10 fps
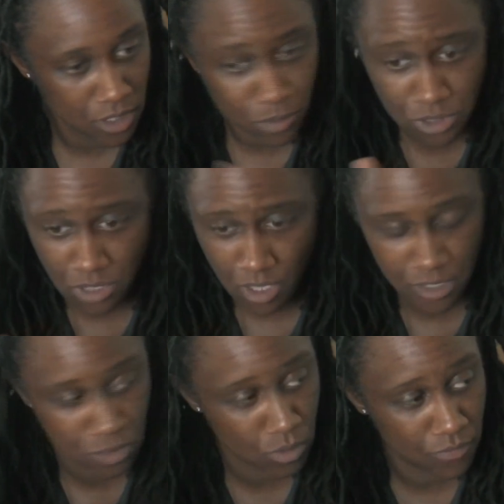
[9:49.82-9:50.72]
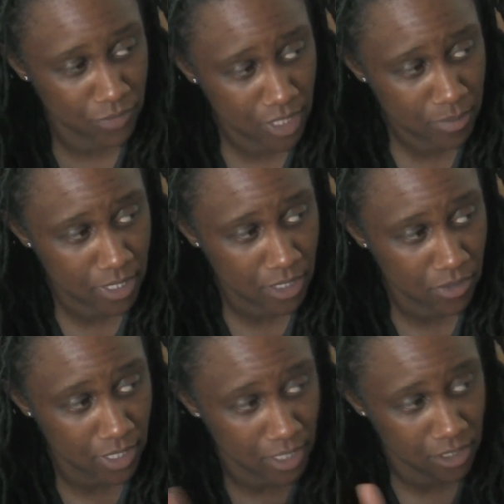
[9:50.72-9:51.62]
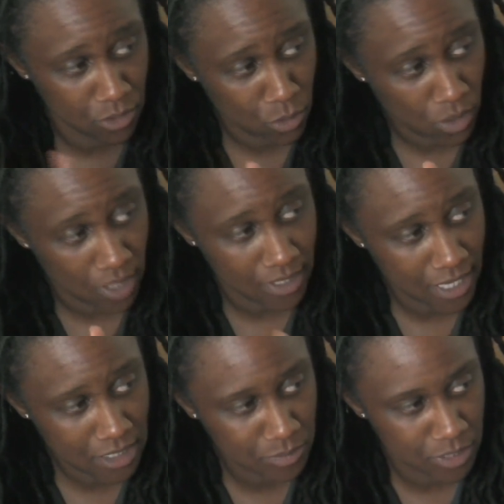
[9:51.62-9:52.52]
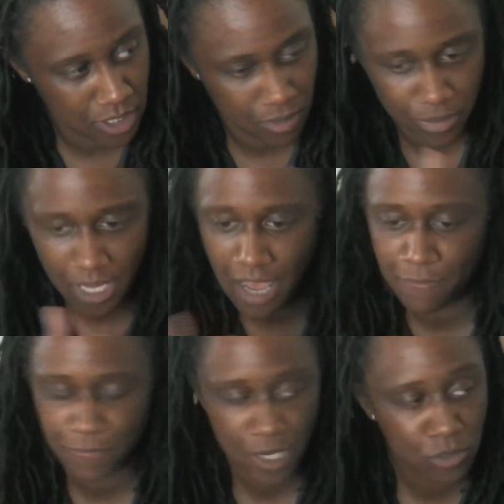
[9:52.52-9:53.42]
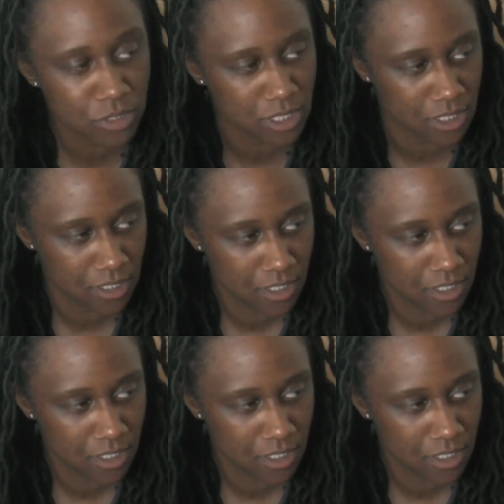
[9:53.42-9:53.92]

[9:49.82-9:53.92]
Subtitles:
You was talking to a female and you a lesbian, but I felt it."